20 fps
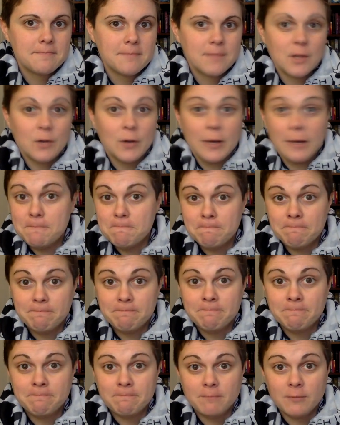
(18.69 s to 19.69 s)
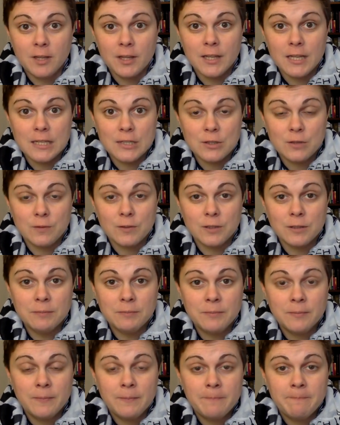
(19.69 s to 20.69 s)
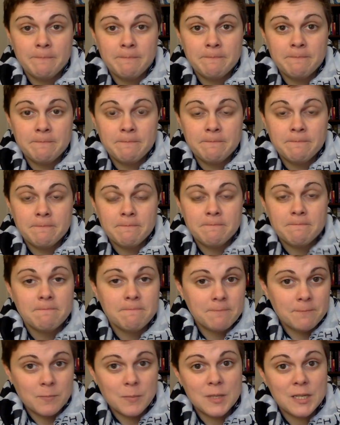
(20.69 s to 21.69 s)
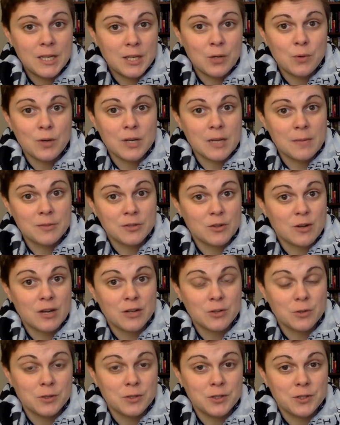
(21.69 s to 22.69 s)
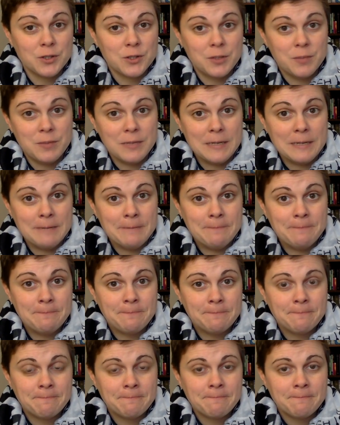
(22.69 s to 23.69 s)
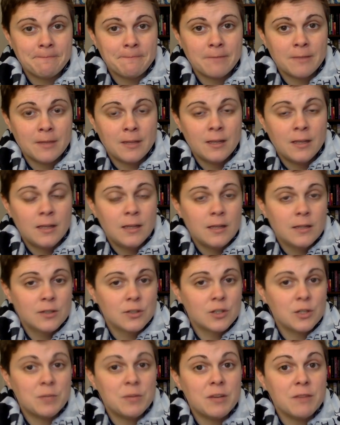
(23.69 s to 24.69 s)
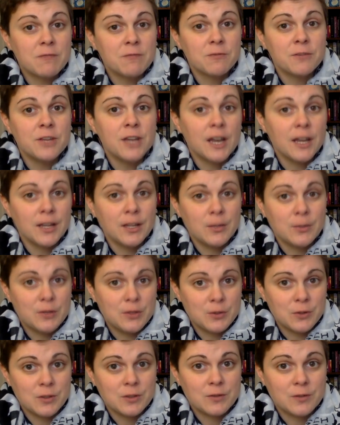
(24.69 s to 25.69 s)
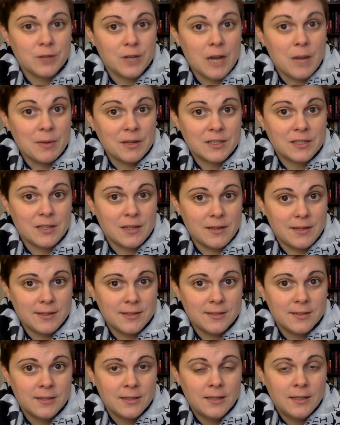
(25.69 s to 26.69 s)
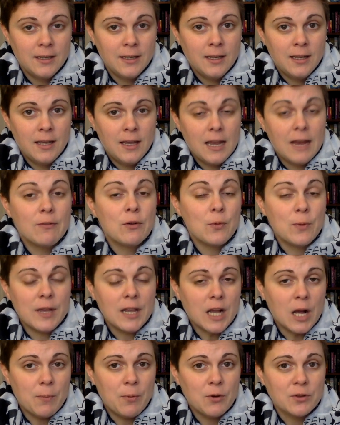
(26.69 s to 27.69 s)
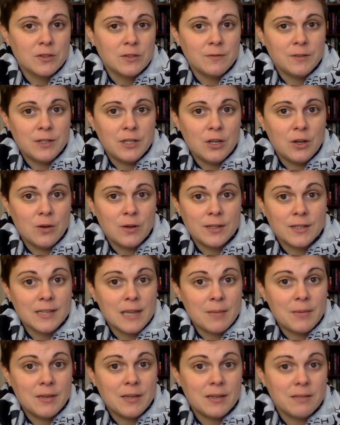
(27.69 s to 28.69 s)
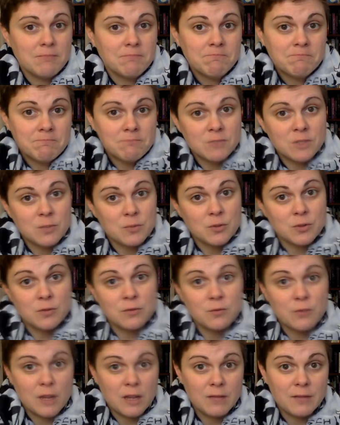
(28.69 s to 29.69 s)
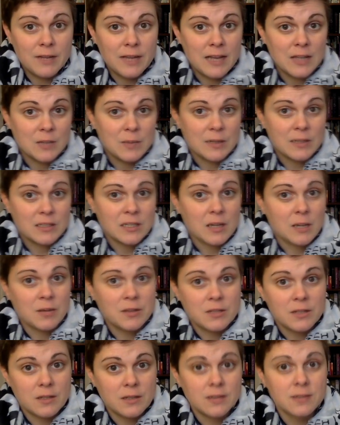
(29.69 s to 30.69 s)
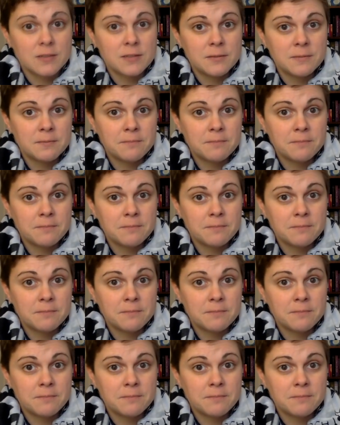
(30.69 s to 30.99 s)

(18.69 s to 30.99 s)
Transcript: Okay, that's over, let me tell you what Comics Crash Course is going to be. This is going to be a free online resource for comic studies. Every week, I'll post a video examining some sort of relevant aspect to comic studies.